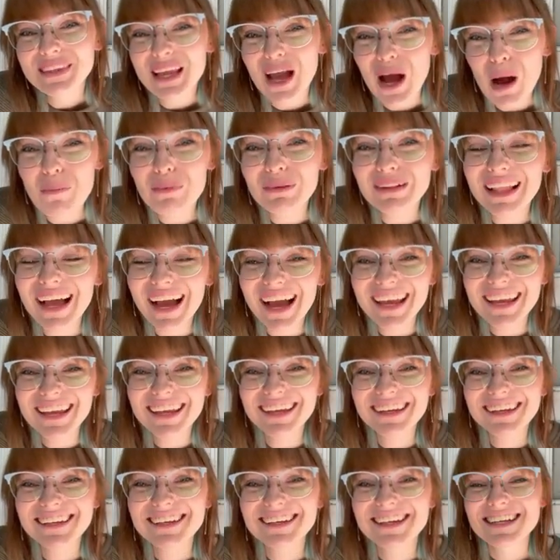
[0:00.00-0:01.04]
Apply
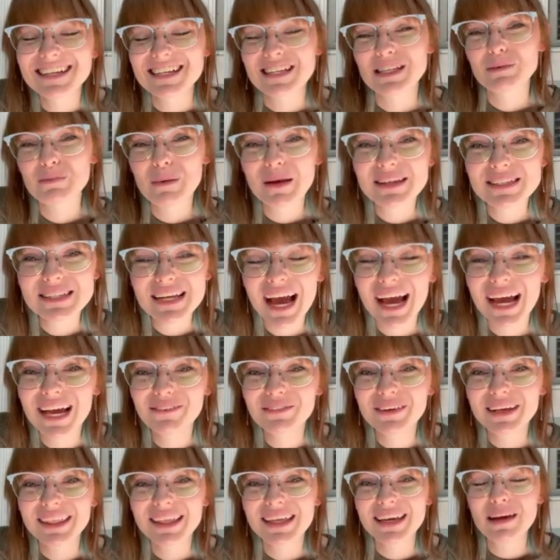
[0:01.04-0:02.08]
it. Spend time
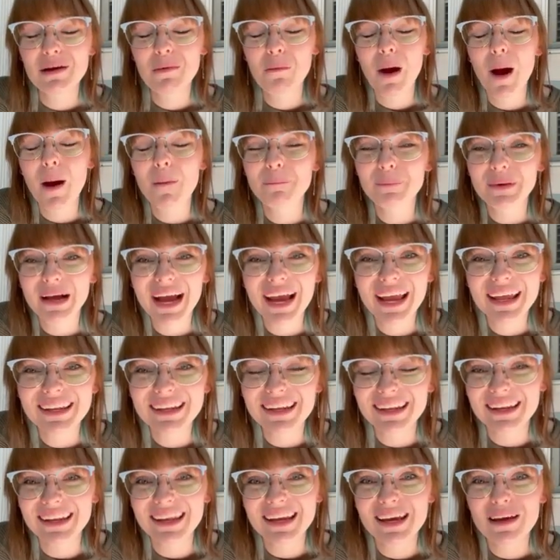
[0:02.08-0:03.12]
with him. Abide
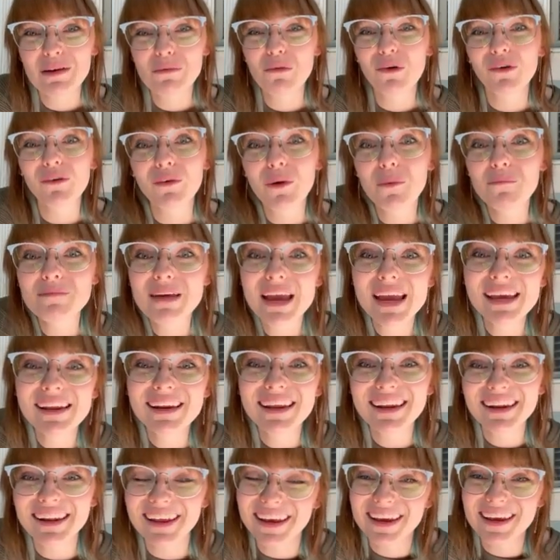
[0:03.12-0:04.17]
in him. Remain
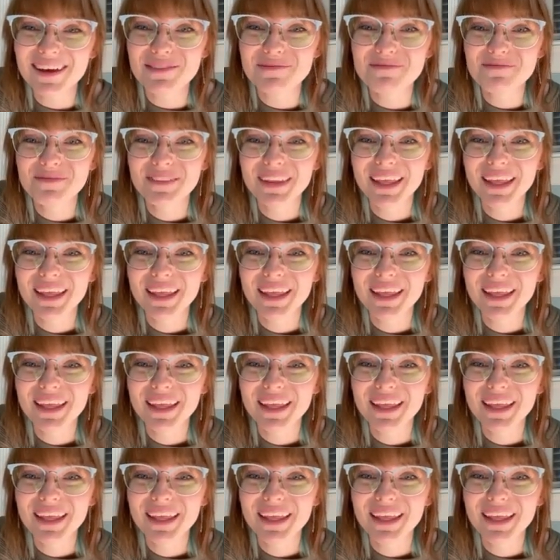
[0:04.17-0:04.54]
in him.